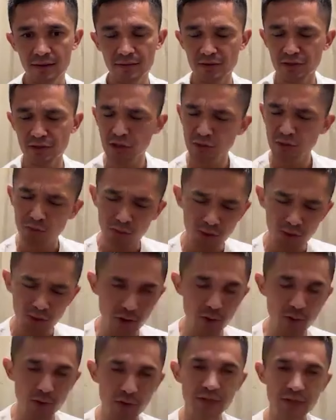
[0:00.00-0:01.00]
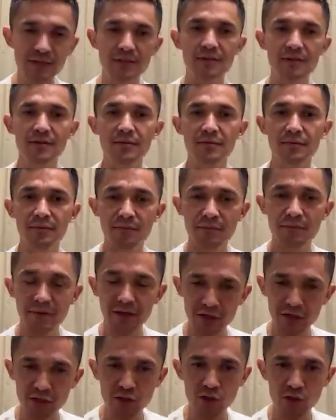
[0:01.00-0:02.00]
Just a small request.
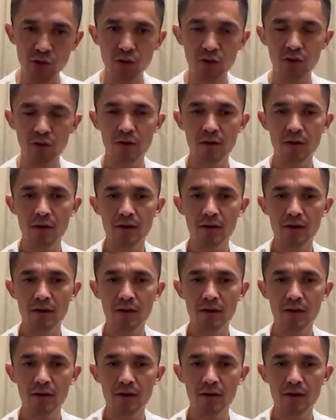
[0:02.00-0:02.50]
Make sure